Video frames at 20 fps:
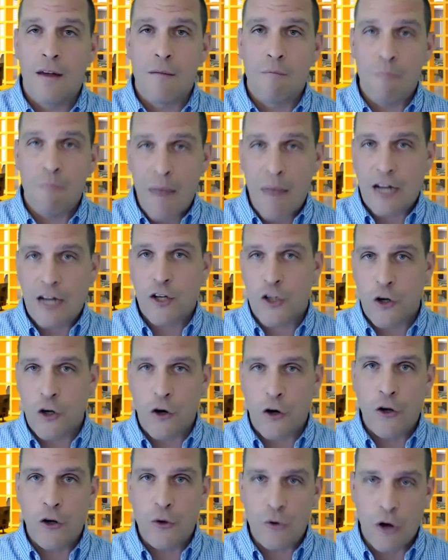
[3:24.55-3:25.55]
Make
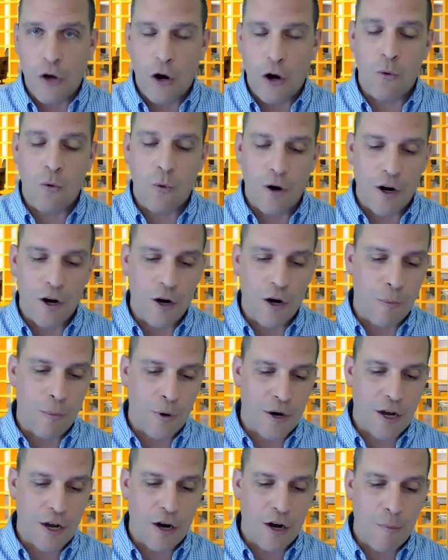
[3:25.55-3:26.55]
sure you know where you're
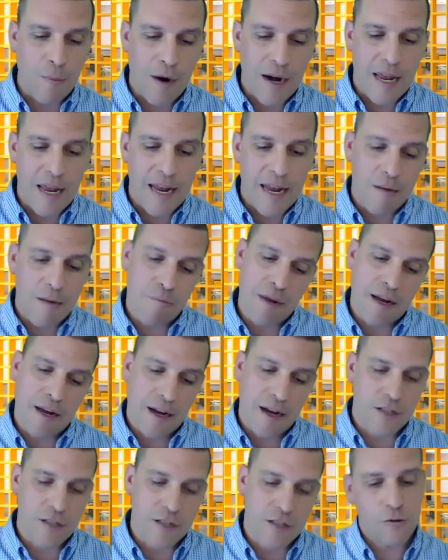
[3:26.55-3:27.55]
putting your money in,
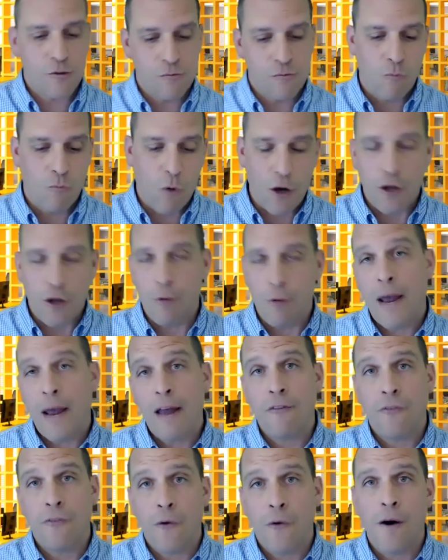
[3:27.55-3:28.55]
because what you
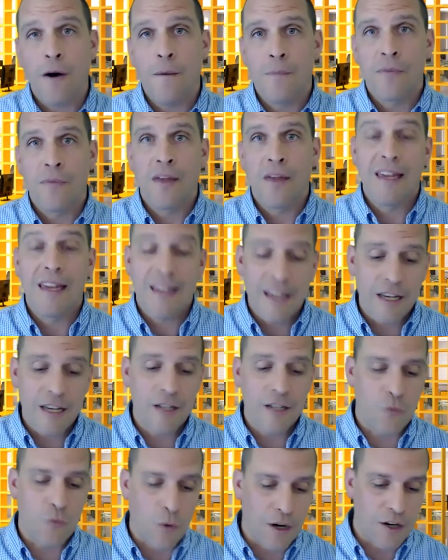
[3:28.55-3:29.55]
pay for
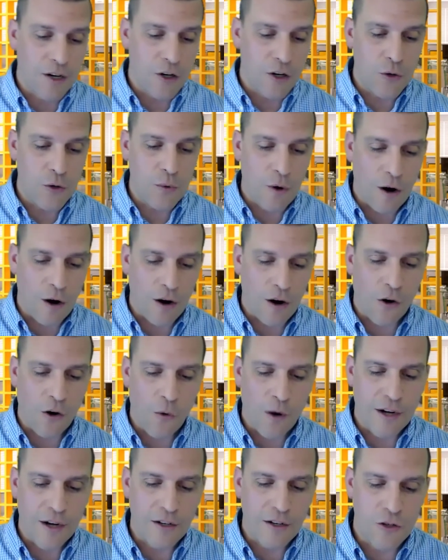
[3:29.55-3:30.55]
is what you are
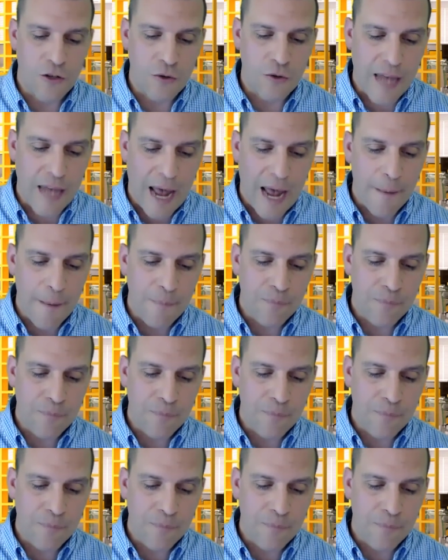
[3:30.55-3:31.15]
going to get.